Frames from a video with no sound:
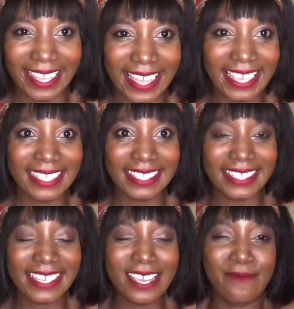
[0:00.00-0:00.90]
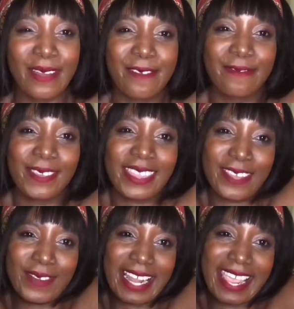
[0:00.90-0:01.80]
guys, my feet, they
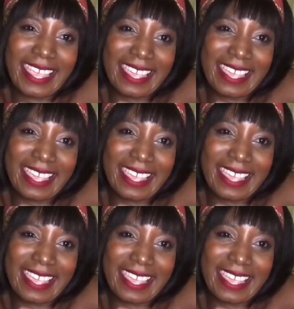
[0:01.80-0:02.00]
were like,